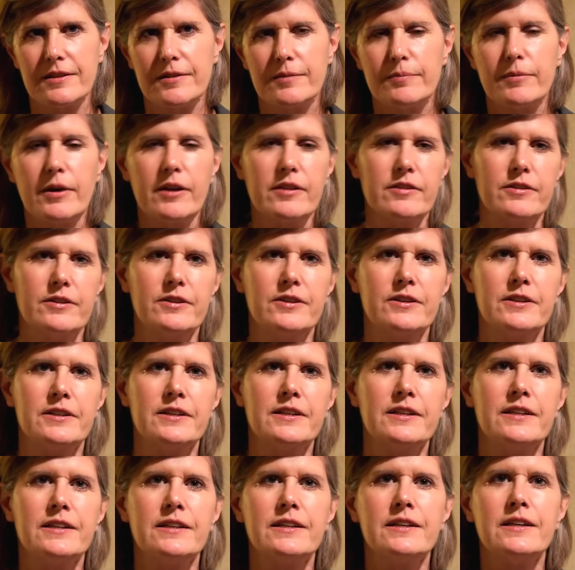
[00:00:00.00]
and a mother
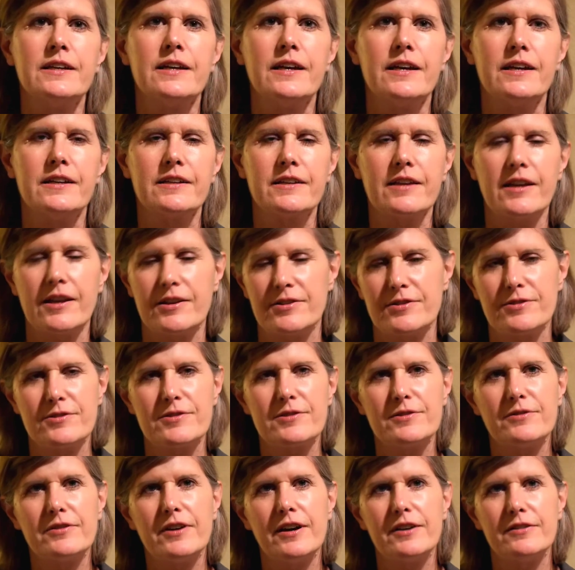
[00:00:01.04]
and a cancer
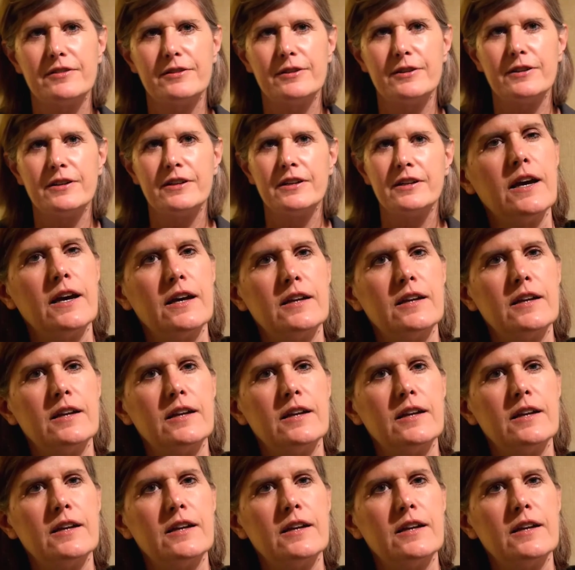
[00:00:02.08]
survivor.